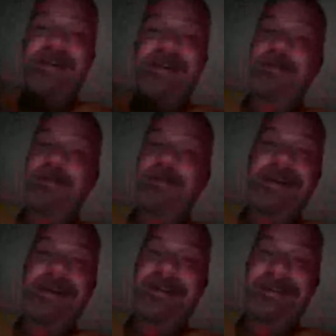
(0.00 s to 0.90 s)
it is what it
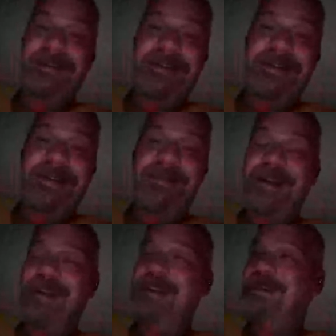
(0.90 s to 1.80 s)
is. You know, I
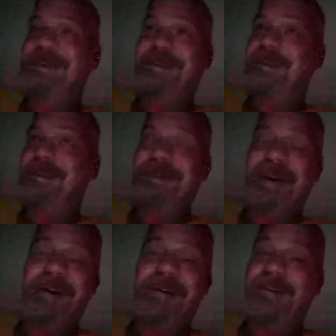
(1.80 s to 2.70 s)
mean,
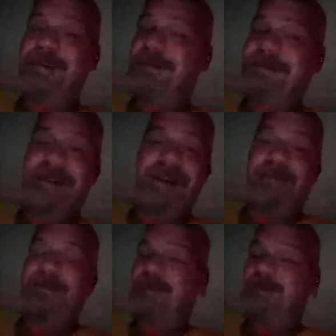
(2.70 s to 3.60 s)
you
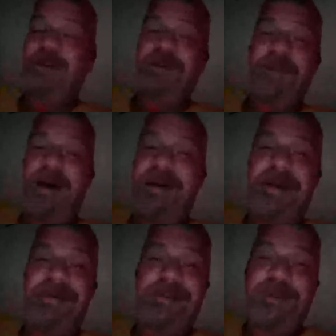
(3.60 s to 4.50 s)
truth bomb
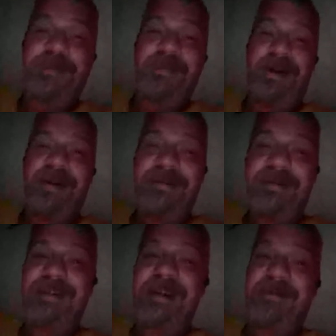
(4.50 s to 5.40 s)
after truth
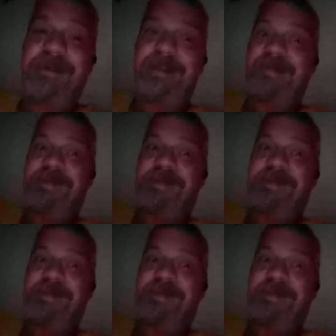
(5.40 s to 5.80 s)
bomb. It's like what